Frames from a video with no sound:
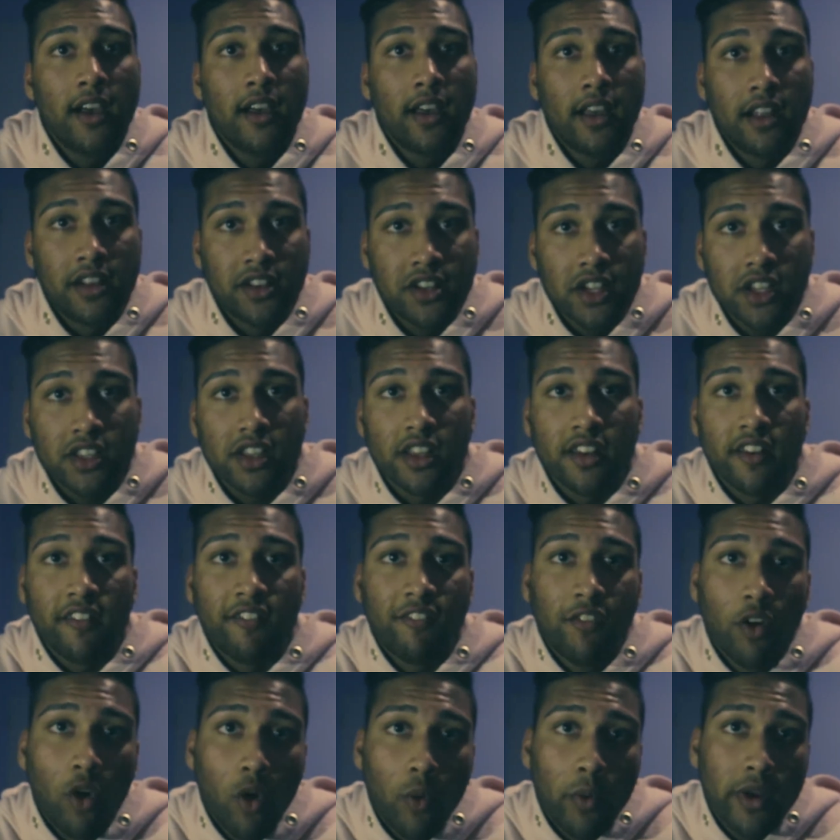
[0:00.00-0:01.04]
In just under
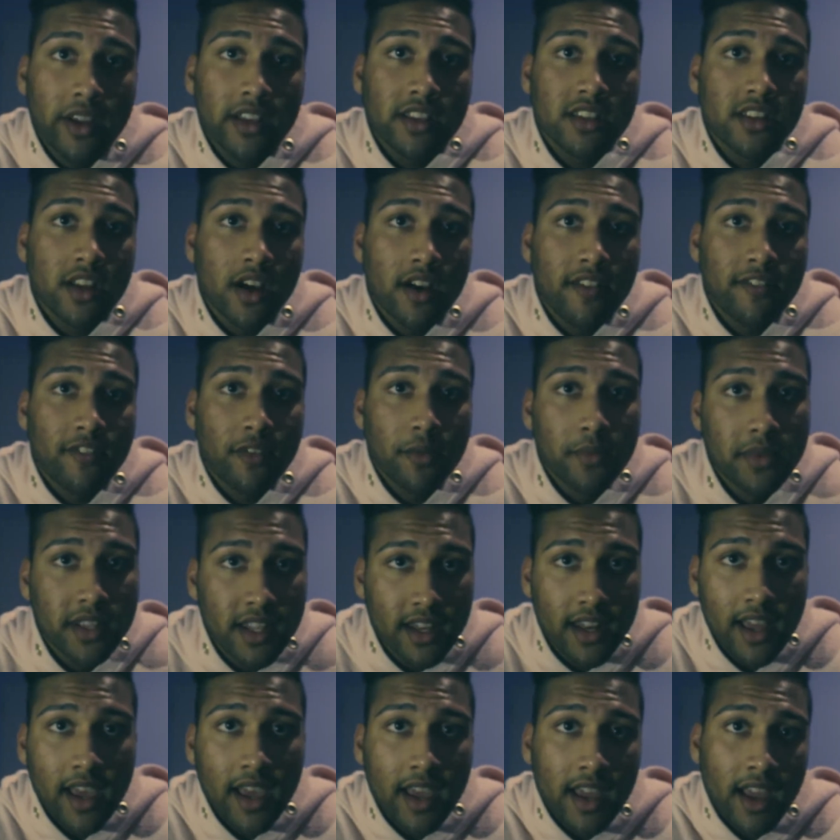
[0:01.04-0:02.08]
4 weeks time from
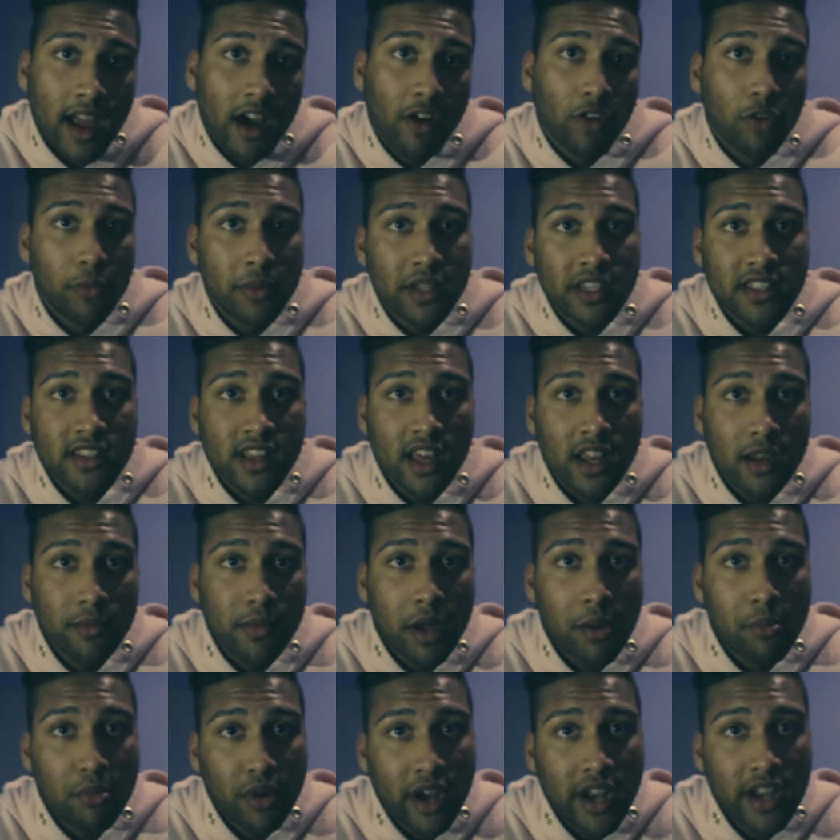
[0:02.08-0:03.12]
today, I will be starting
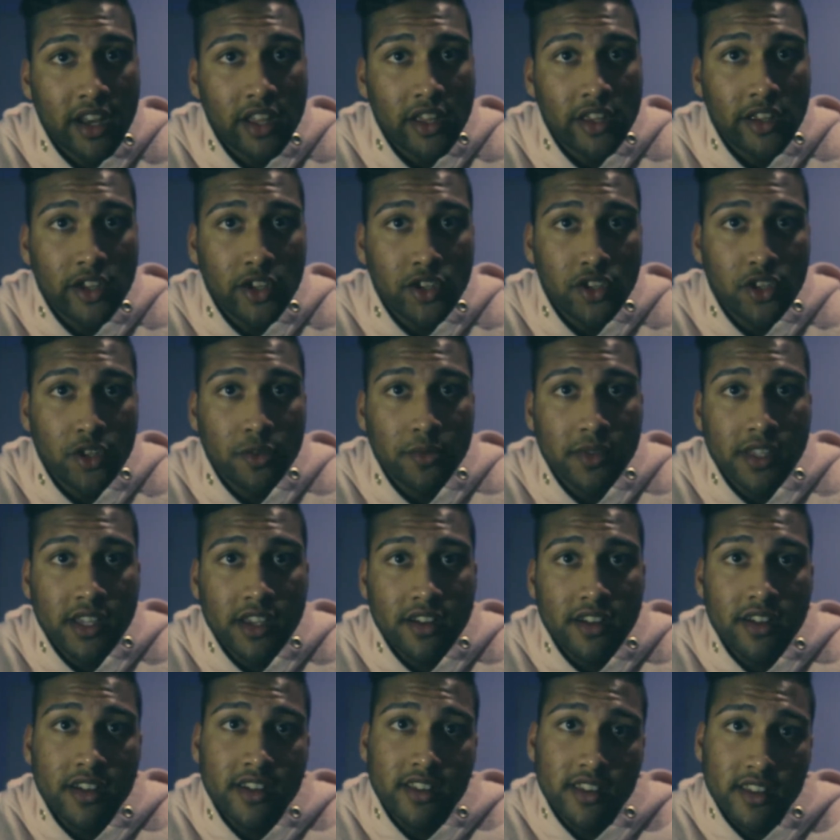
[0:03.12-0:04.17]
my brand new YouTube
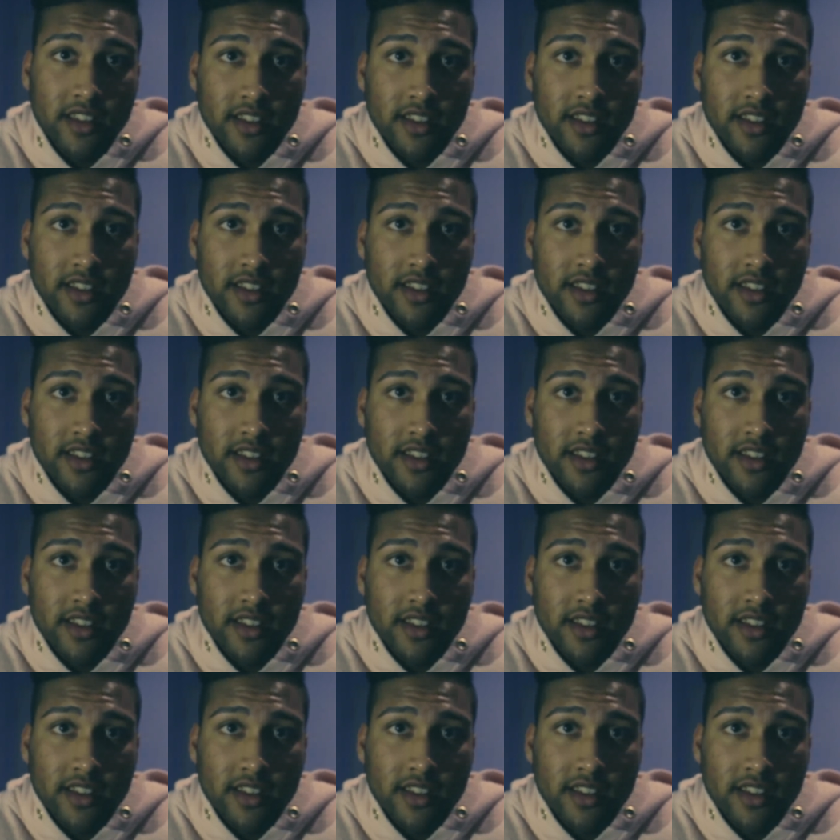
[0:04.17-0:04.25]
series.